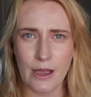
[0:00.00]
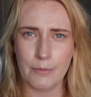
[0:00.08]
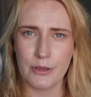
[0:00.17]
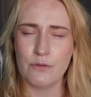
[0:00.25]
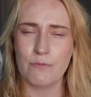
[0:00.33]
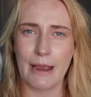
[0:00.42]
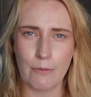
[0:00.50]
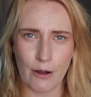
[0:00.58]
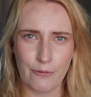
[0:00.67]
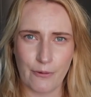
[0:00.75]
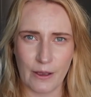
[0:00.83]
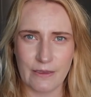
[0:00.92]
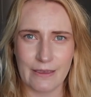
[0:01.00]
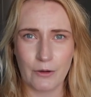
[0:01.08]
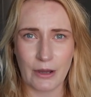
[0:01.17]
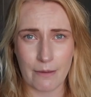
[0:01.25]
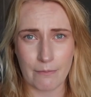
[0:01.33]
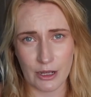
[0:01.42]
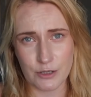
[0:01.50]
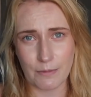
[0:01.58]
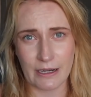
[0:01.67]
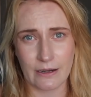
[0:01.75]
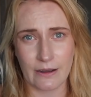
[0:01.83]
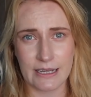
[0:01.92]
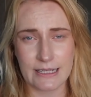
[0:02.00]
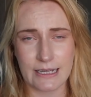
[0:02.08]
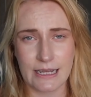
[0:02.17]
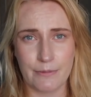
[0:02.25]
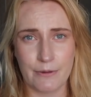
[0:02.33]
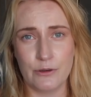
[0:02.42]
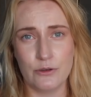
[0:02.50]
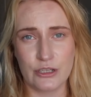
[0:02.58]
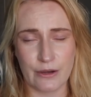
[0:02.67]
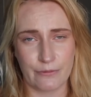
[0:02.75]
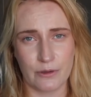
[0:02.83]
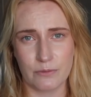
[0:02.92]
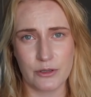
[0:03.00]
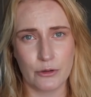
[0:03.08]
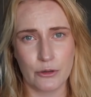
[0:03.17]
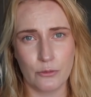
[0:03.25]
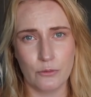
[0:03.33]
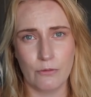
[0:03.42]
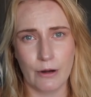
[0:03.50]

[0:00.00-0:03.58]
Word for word: but you may well find that they'll get a much better night's sleep if you shift them to a cooler